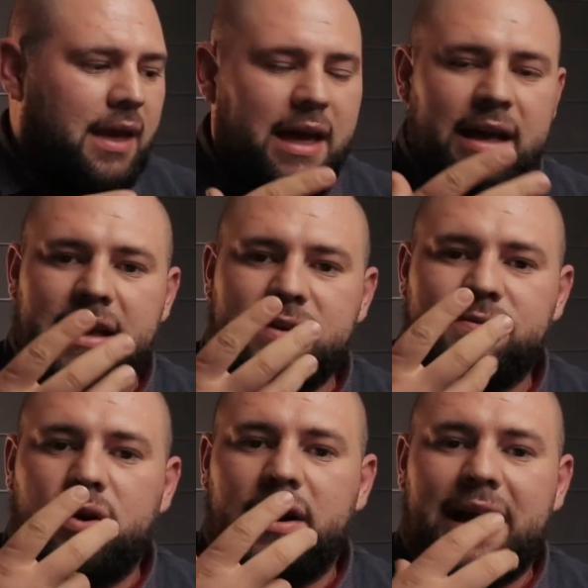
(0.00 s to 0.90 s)
It gives
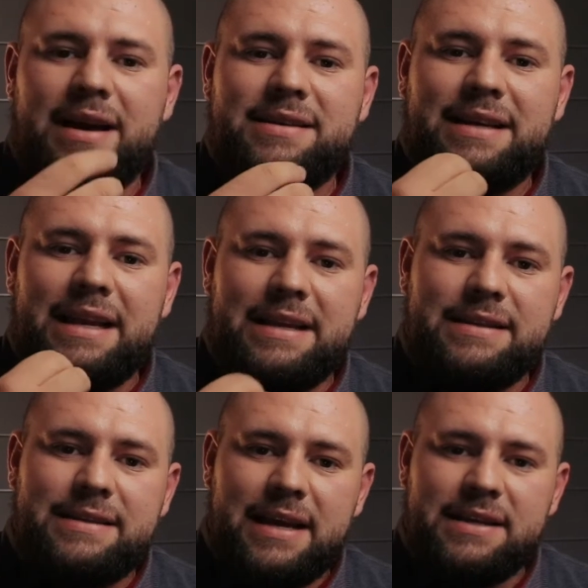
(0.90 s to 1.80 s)
you a nice clean
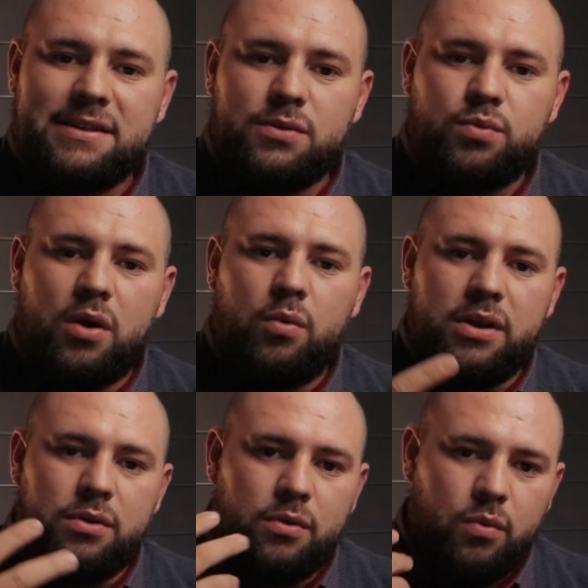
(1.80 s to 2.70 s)
taste as well
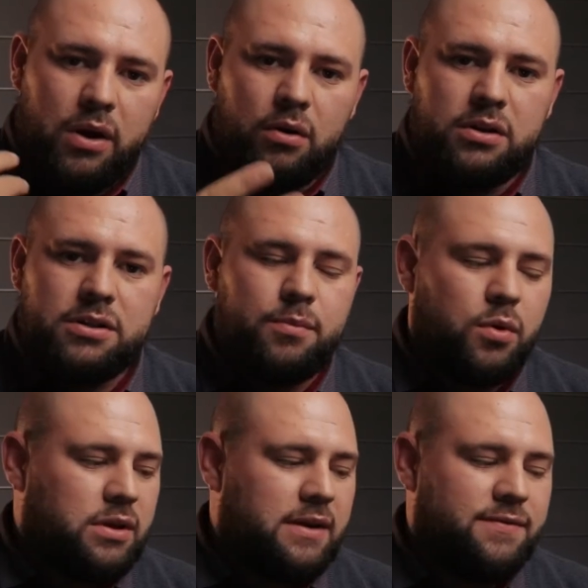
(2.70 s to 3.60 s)
when all the
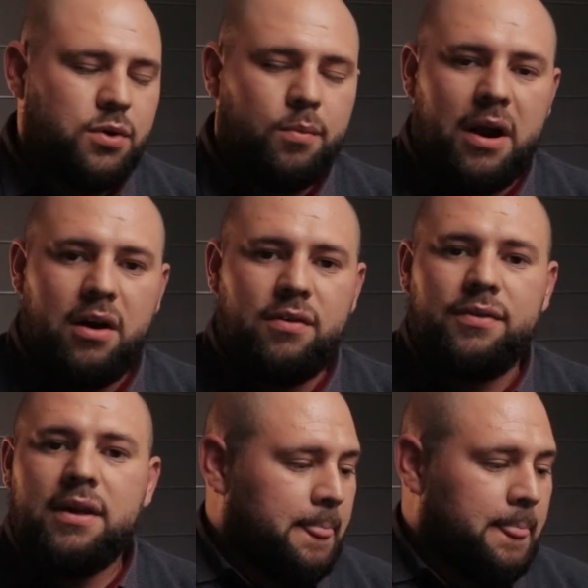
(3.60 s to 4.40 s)
smoke leaves your mouth.